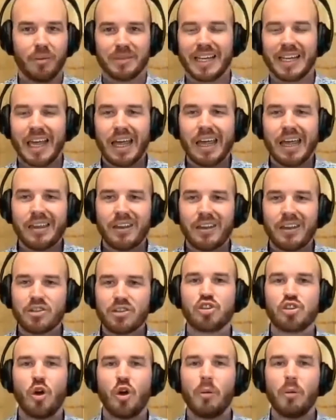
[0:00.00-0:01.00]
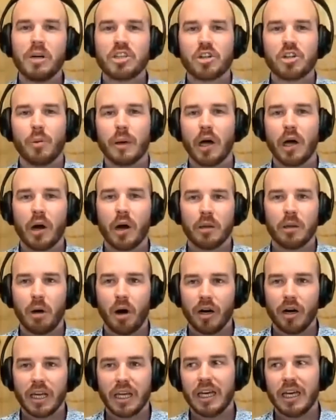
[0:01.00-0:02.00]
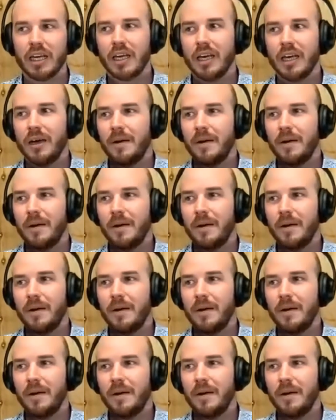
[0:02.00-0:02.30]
Like there's so much going on in the market